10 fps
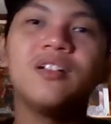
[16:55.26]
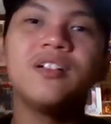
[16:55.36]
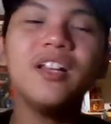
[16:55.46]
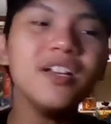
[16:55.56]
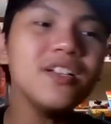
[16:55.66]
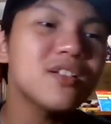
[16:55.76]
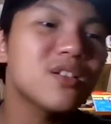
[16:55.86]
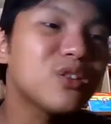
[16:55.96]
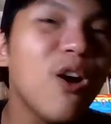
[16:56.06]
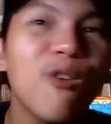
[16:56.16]
Did I
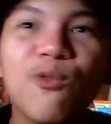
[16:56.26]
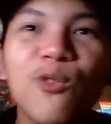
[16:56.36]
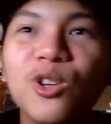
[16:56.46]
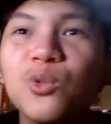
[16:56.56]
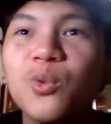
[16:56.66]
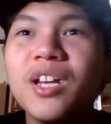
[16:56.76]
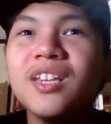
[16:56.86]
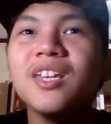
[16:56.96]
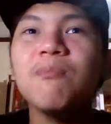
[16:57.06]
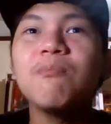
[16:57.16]
just talk for
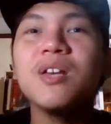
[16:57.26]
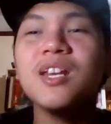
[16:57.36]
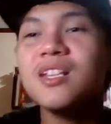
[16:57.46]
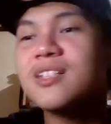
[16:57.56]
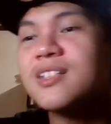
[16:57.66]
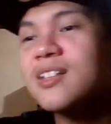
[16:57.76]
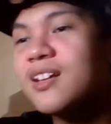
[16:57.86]
20 minutes?